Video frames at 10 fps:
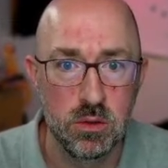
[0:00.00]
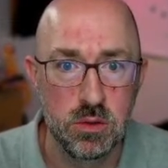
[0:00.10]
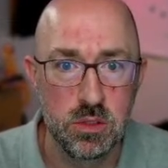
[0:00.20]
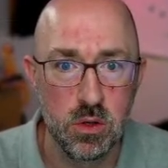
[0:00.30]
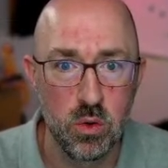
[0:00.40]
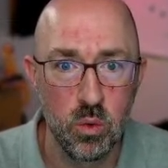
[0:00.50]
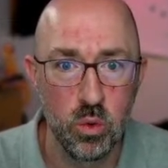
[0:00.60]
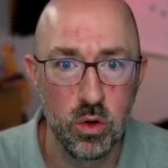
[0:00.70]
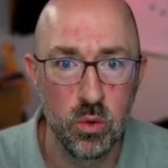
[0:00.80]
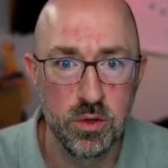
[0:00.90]
So
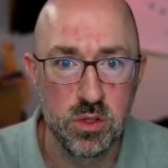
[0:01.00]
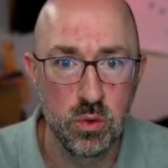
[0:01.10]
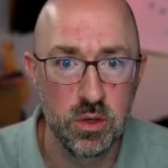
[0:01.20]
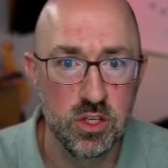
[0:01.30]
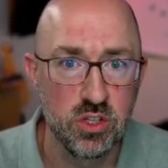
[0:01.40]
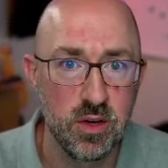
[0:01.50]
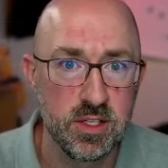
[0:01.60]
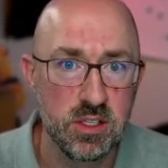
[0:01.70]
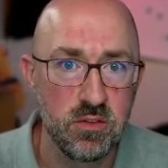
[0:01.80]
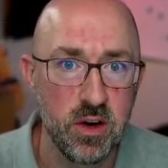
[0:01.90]
we're going to initialize a